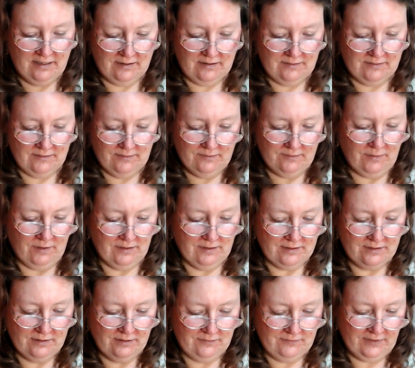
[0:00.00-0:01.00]
What do
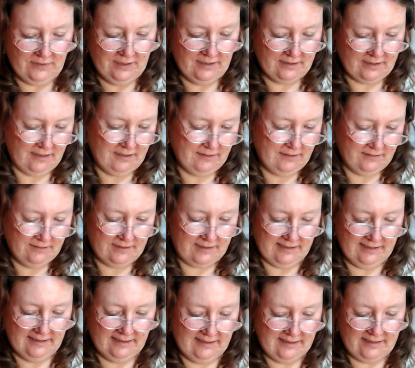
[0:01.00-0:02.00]
Virgos
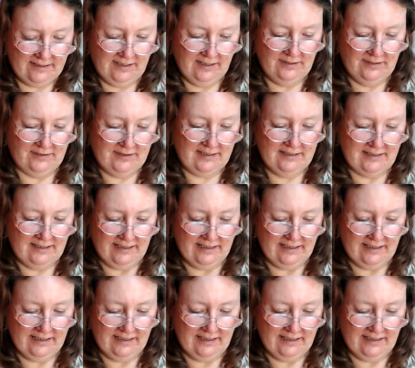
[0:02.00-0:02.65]
need to know today?